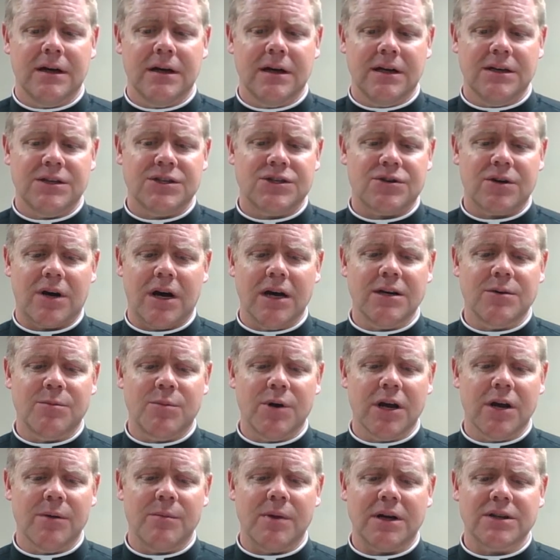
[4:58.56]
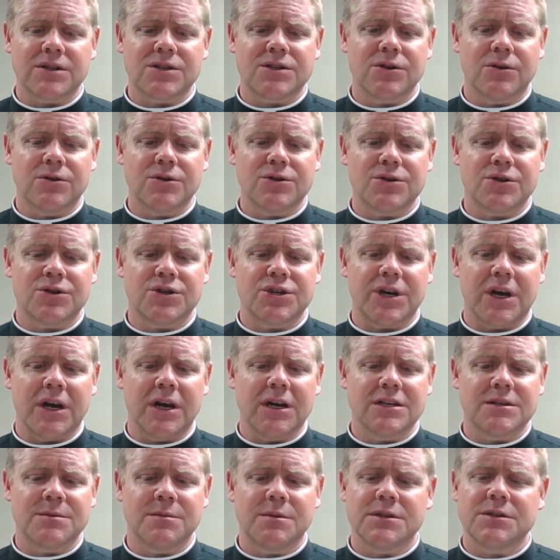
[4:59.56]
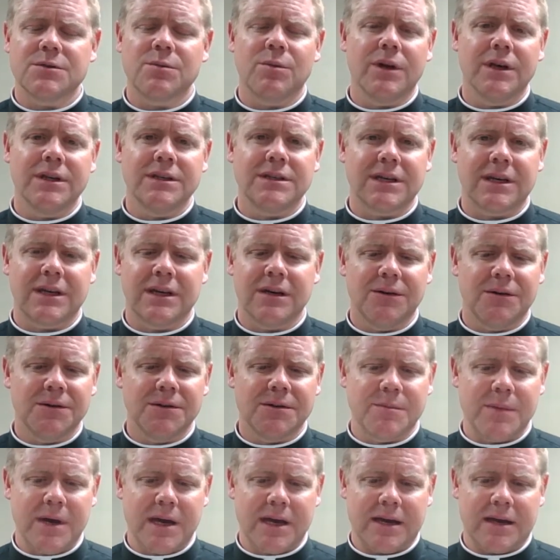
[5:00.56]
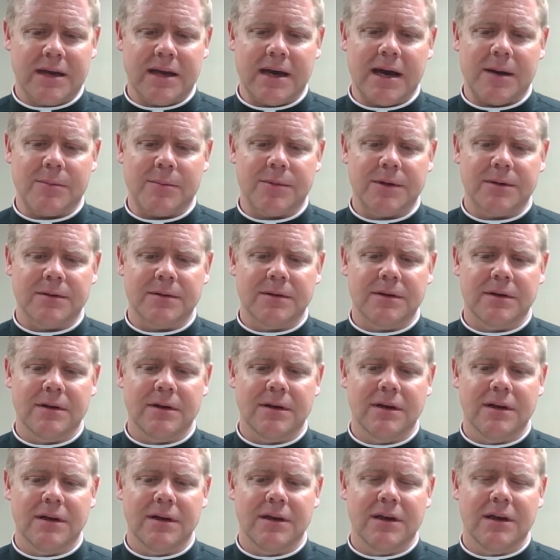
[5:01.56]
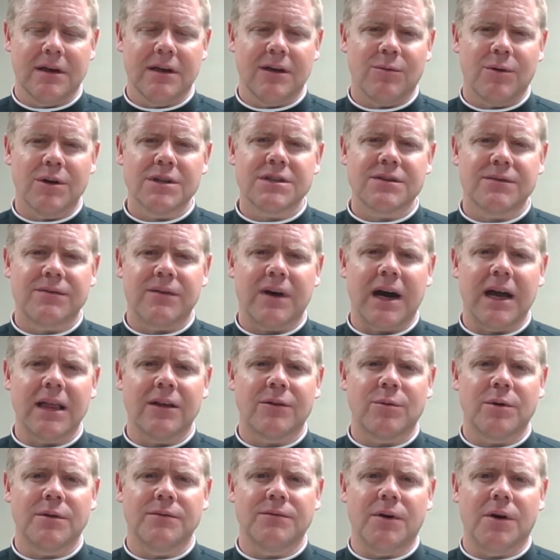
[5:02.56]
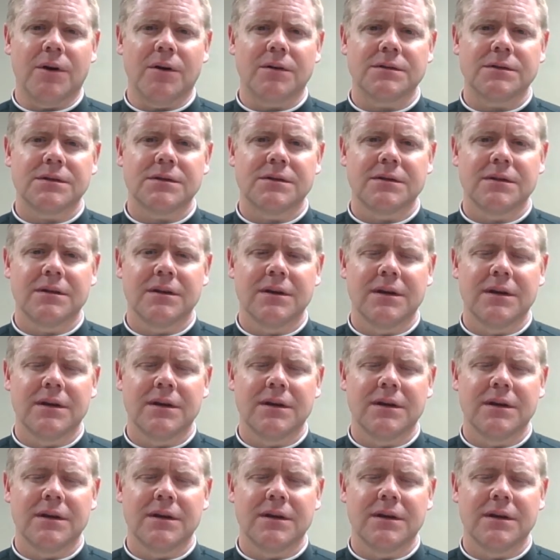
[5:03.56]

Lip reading: He's trying to bring about social change, but is willing to kill to make it happen. He wants a violent revolt.